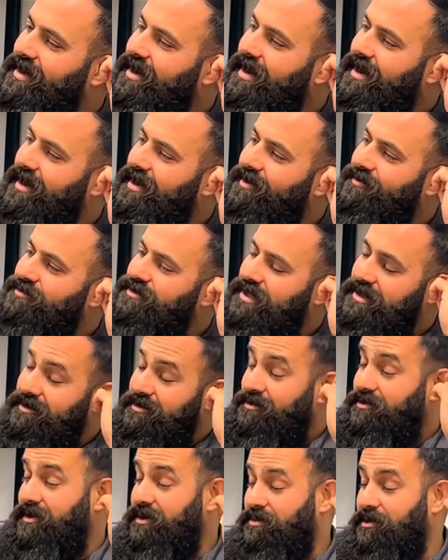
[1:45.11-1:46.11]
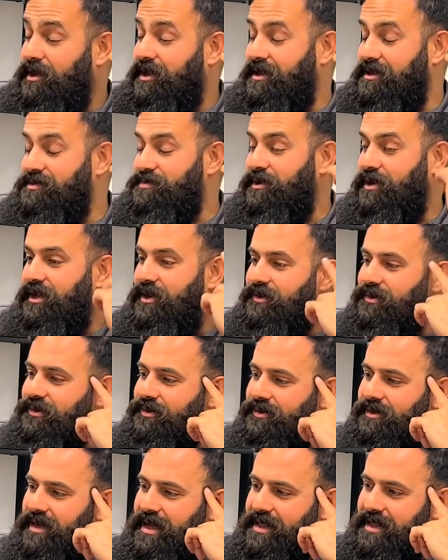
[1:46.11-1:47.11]
Um, so I think 3D printing is pretty
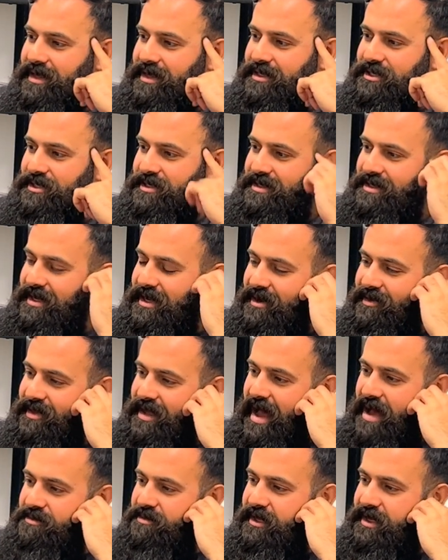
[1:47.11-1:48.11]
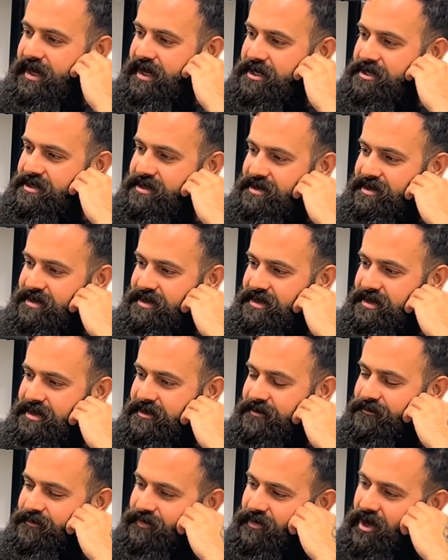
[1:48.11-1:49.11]
cool. I think it's just, you know, the
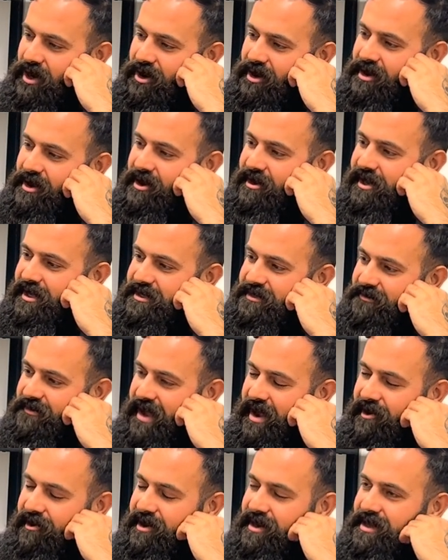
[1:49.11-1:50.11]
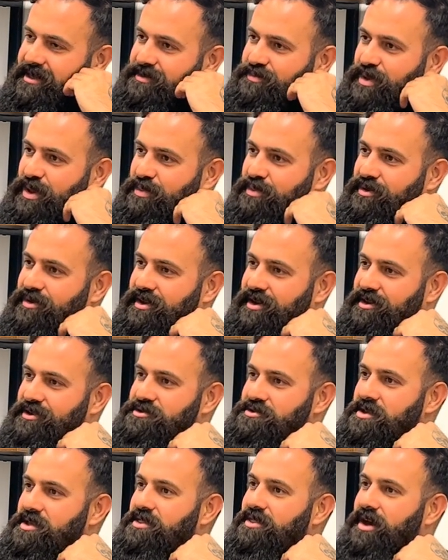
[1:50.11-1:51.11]
applications are not as varied as people
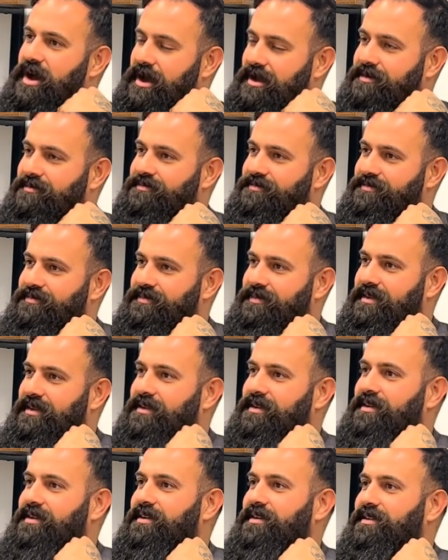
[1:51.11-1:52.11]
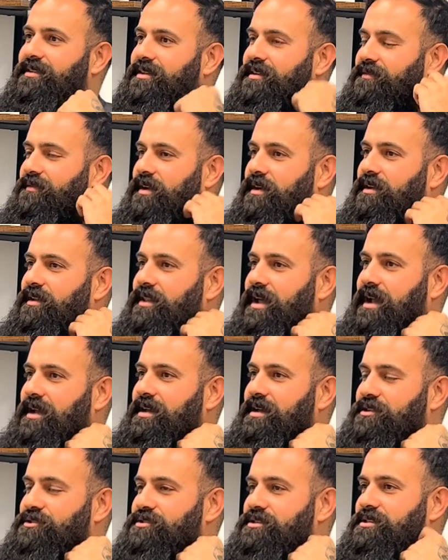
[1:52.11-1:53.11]
initially thought. Yeah. They're like
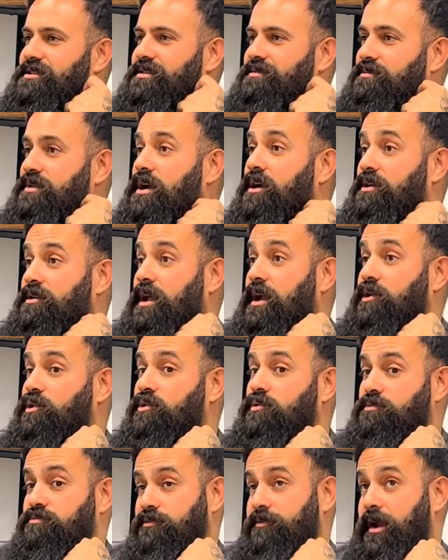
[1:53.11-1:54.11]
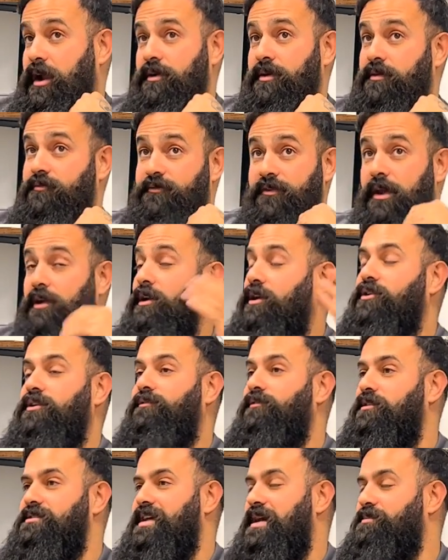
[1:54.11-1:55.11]
interest. They're like very, very good,
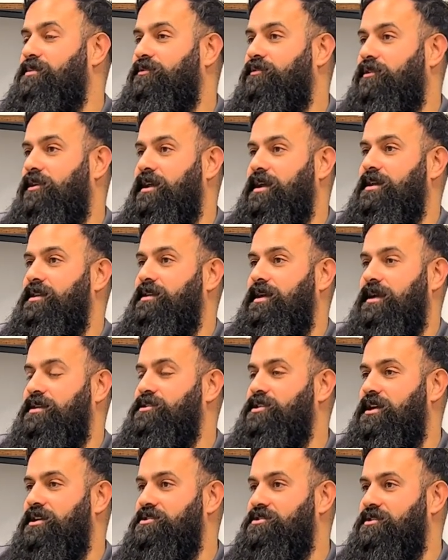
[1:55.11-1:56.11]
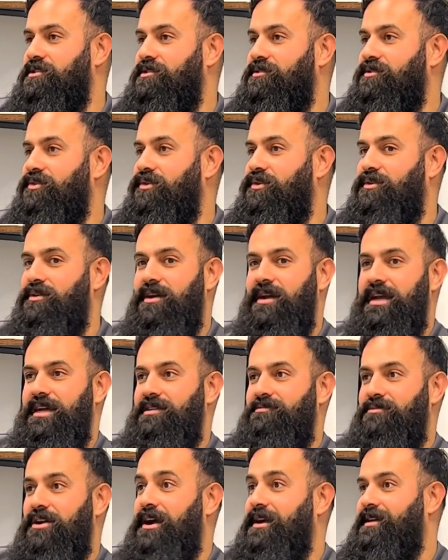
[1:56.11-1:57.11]
for example, for a heat exchanger or
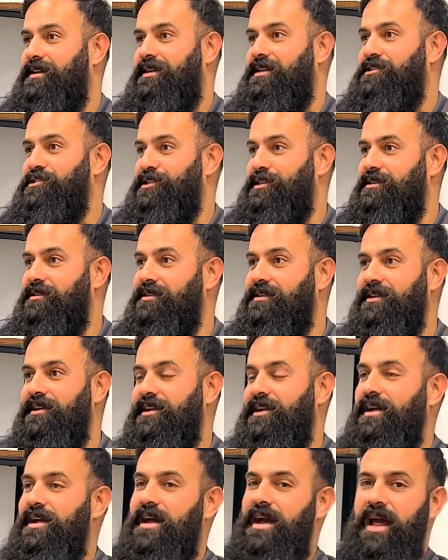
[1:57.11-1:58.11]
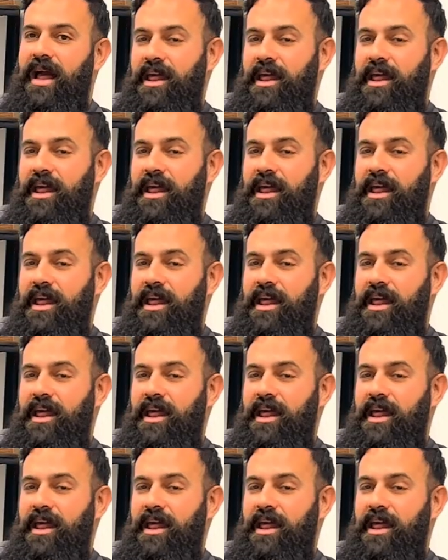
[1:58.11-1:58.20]
a rocket engine. Mm.